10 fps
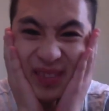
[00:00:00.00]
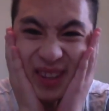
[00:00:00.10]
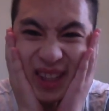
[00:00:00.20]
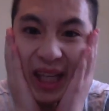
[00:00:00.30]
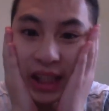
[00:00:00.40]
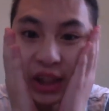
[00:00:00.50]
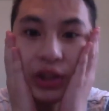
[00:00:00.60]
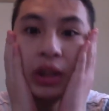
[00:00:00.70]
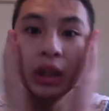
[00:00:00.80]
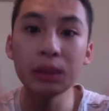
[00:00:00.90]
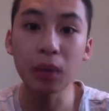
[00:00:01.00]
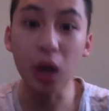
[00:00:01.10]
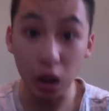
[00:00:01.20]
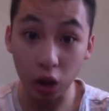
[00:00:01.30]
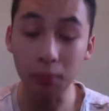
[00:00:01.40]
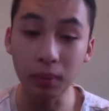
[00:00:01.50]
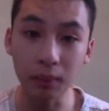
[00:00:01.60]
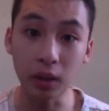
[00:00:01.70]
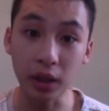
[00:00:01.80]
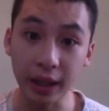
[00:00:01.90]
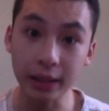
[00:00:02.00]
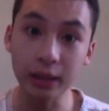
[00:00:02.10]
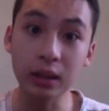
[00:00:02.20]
this, but on a bum, okay?